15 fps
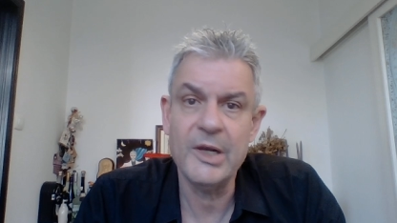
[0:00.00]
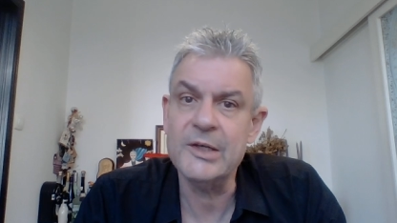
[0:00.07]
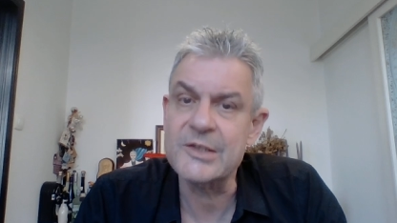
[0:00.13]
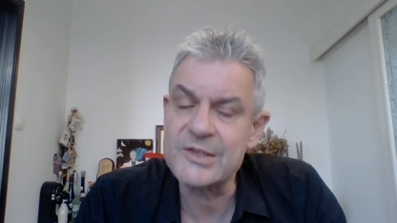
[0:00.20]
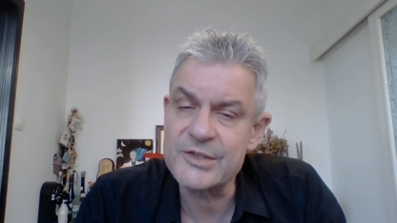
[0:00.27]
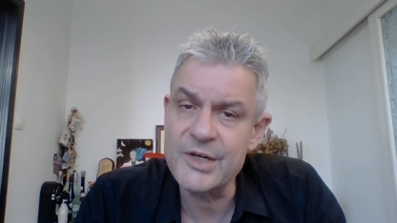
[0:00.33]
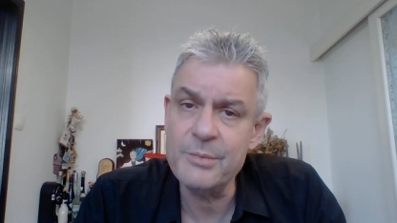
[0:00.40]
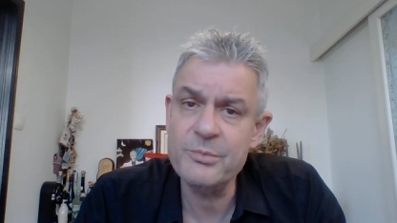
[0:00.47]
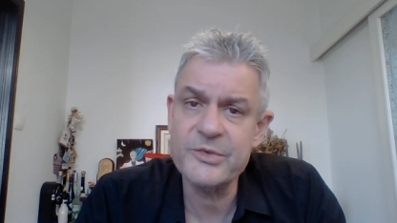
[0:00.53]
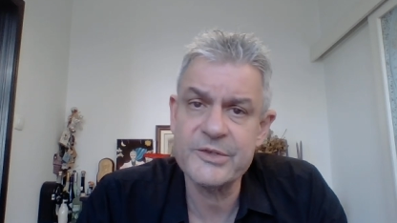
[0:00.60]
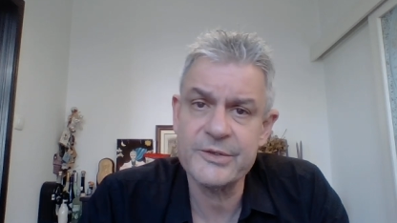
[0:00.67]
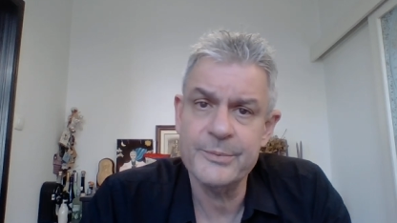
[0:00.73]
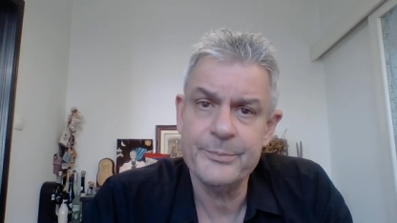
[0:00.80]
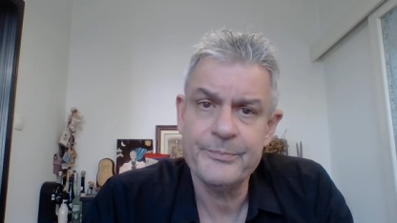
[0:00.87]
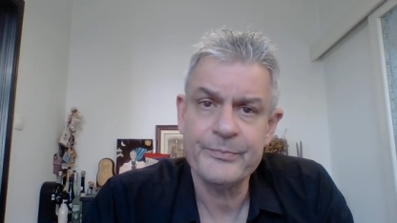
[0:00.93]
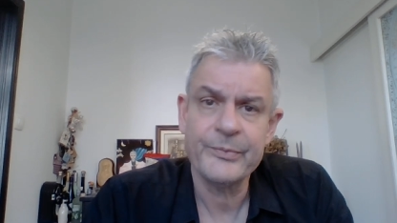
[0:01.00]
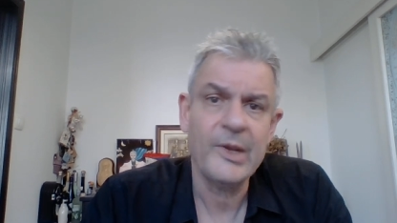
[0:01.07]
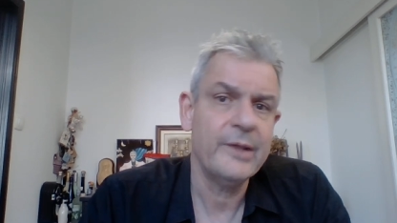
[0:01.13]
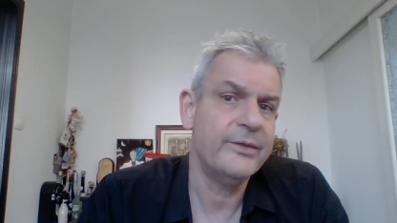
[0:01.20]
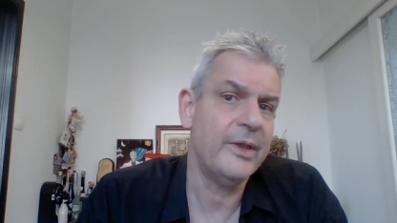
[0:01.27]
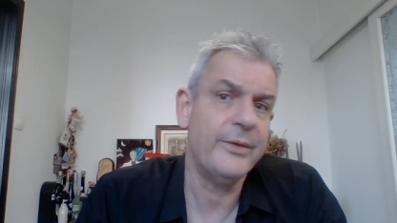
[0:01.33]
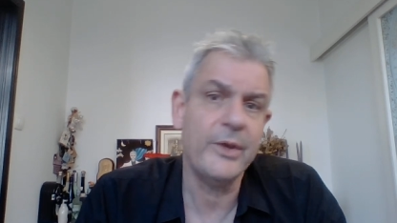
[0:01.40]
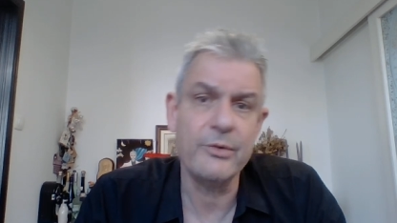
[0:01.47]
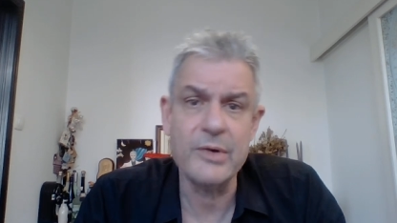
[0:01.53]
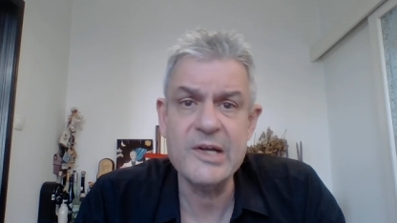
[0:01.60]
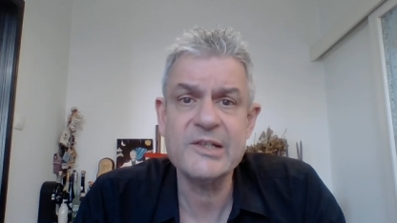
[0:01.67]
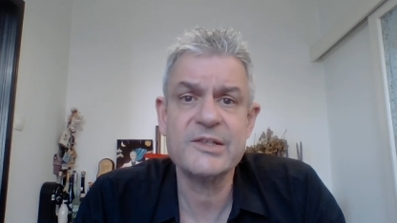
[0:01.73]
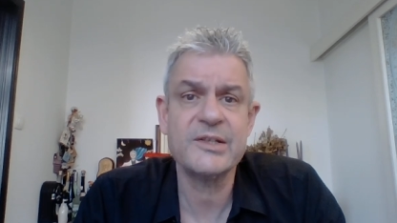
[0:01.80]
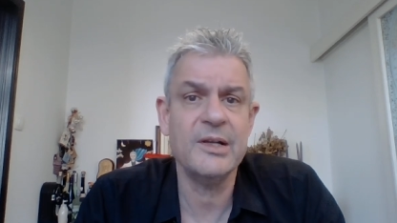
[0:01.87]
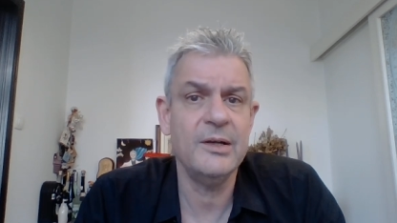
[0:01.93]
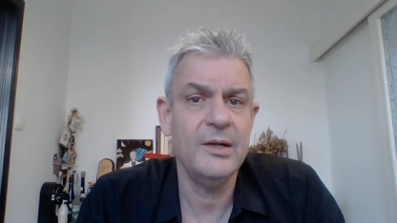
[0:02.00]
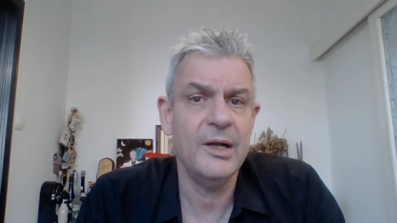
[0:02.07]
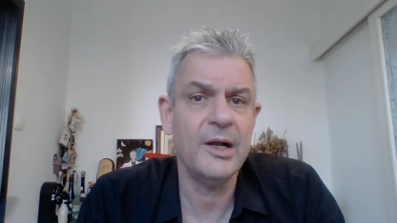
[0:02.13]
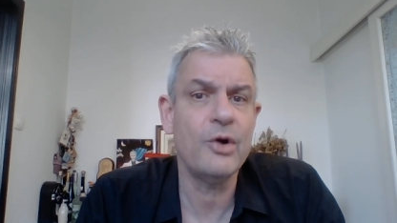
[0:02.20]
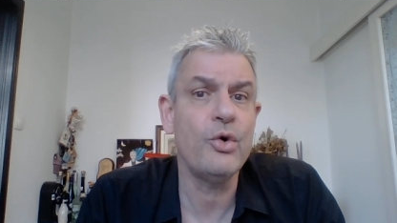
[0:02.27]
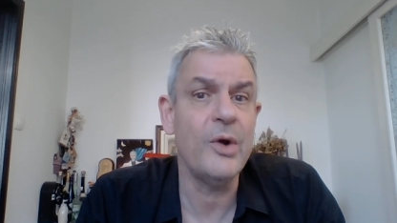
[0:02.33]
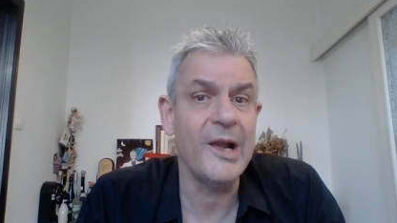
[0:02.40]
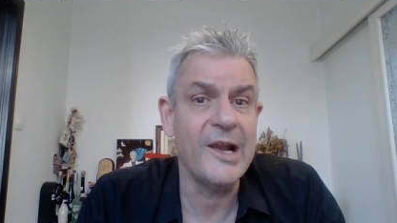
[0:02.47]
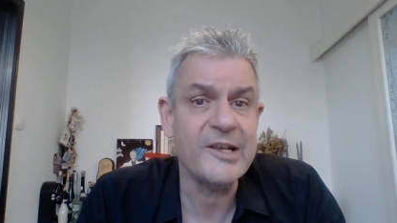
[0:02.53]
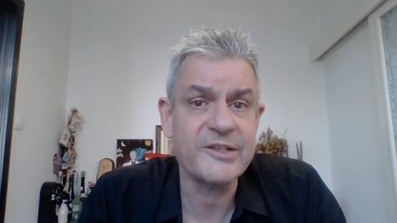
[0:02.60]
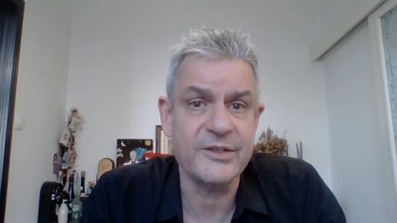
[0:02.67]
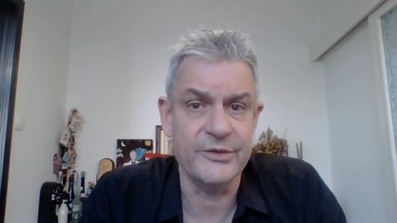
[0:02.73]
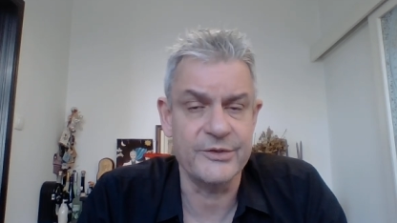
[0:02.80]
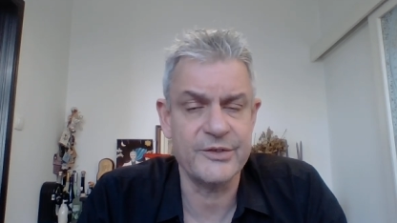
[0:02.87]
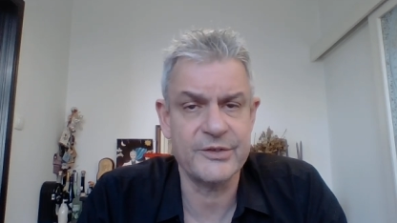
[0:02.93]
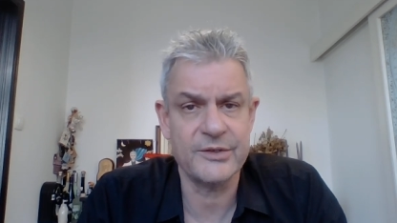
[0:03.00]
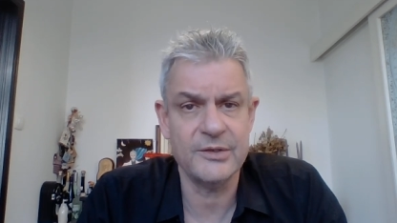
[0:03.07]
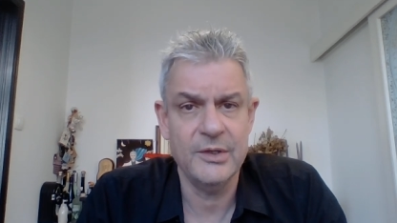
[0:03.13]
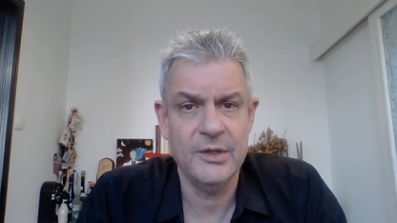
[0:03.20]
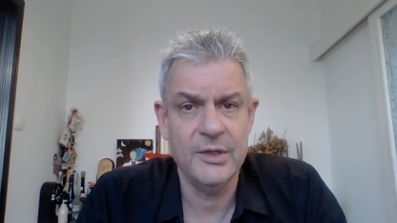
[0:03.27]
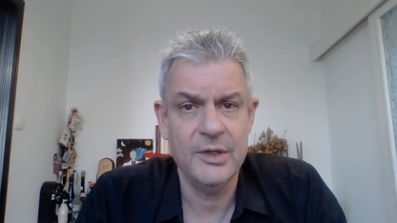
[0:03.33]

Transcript: It seems that there is a coalescence